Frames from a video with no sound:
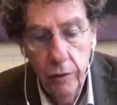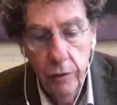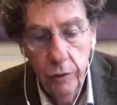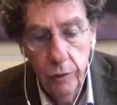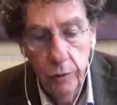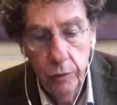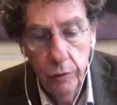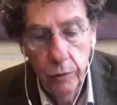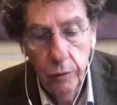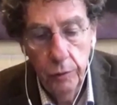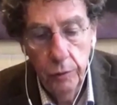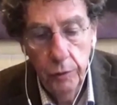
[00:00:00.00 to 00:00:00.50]
to
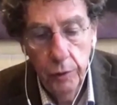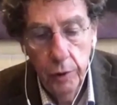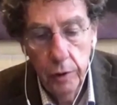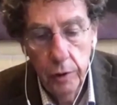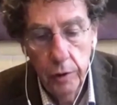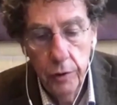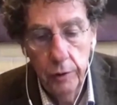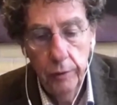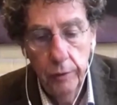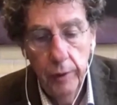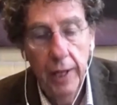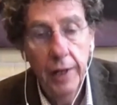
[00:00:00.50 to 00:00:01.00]
nurture
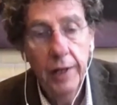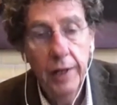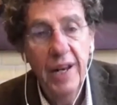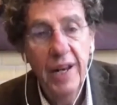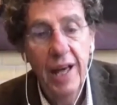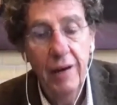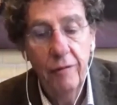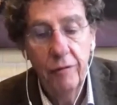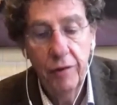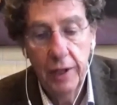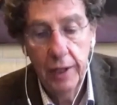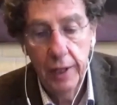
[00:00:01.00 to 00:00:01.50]
and
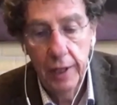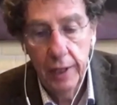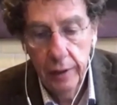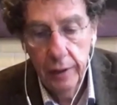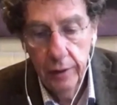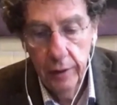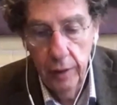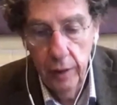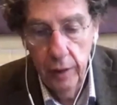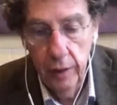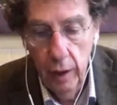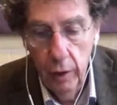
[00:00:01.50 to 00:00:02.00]
navigate
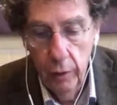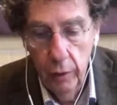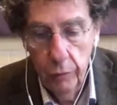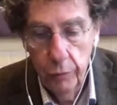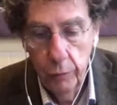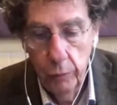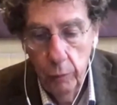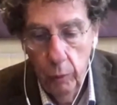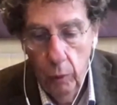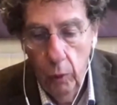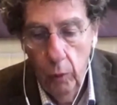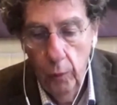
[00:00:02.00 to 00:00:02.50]
through
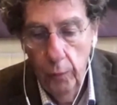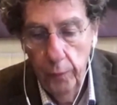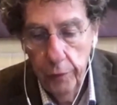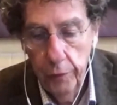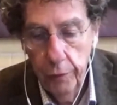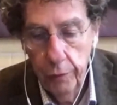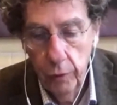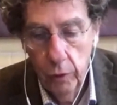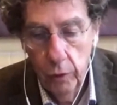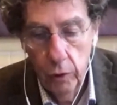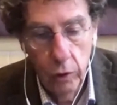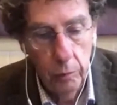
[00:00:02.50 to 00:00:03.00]
all the
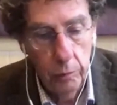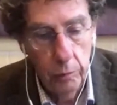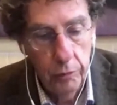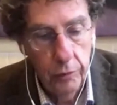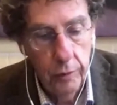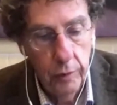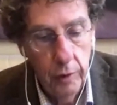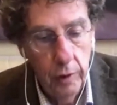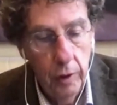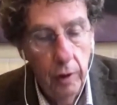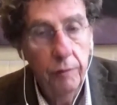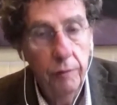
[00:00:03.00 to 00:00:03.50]
storms
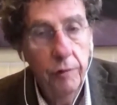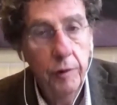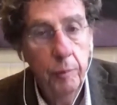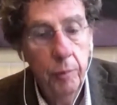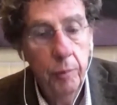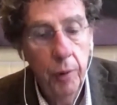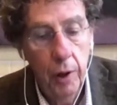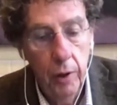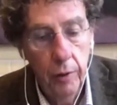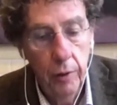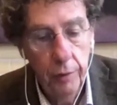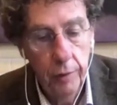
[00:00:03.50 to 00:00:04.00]
of the
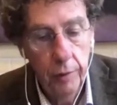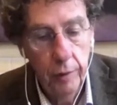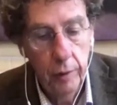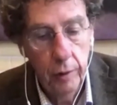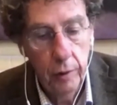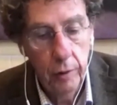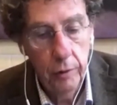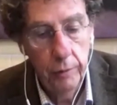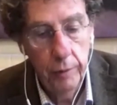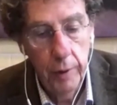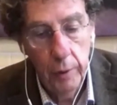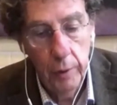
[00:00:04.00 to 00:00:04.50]
past
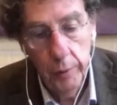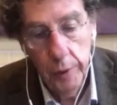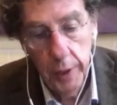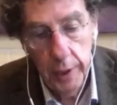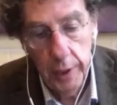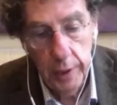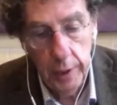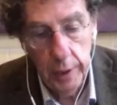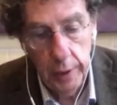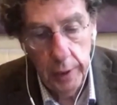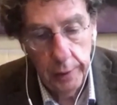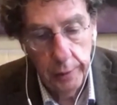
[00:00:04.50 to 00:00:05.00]
Corona
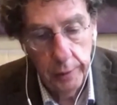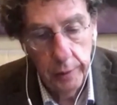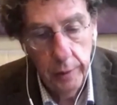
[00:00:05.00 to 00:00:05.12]
year.